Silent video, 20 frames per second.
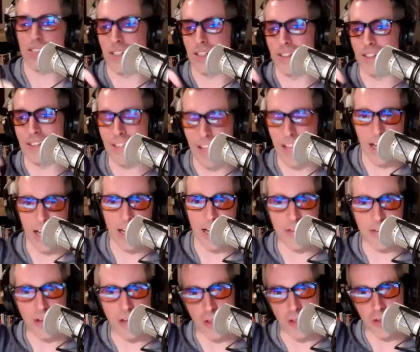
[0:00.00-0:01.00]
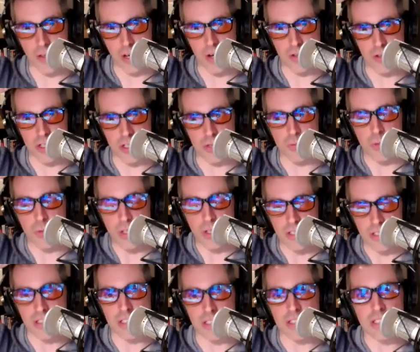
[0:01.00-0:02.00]
a lot of health coaches
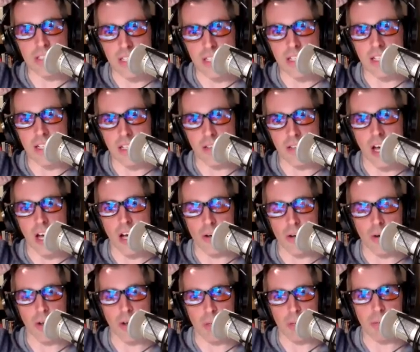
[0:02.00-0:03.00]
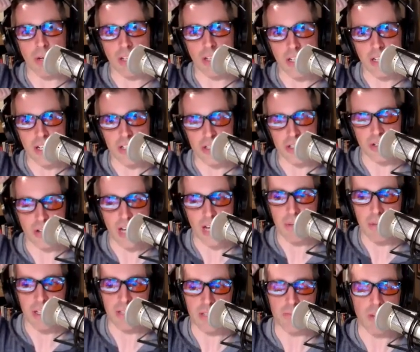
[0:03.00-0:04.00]
really succeeding and uh, growing their brand on
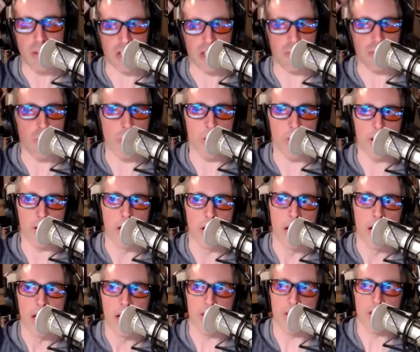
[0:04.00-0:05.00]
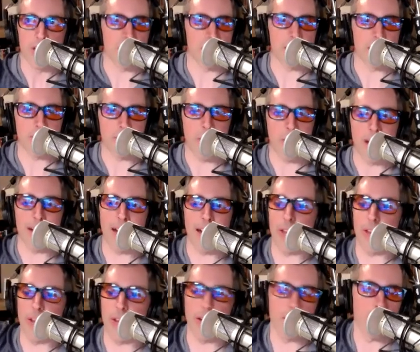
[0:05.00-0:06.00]
Instagram. It's much more successful right
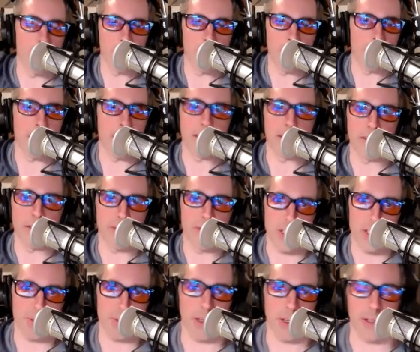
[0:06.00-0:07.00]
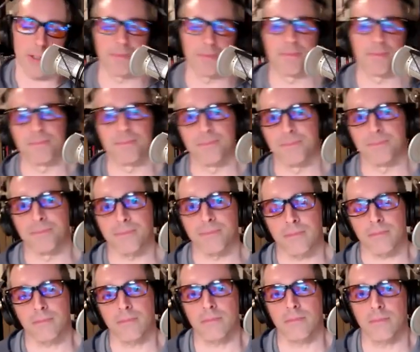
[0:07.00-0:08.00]
now than growing your brand on Facebook. Okay.
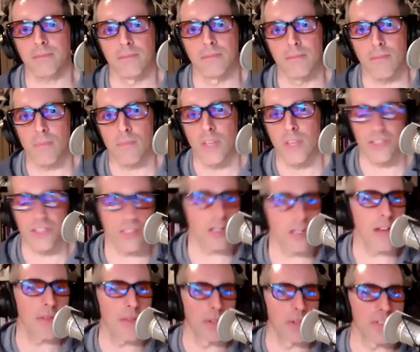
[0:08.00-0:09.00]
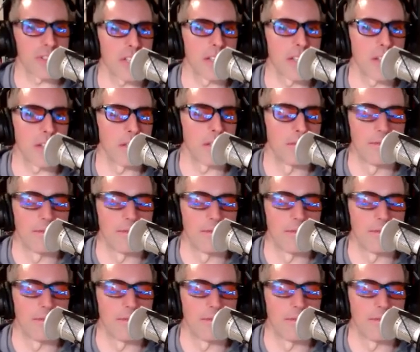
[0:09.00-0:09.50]
Still have the real estate though.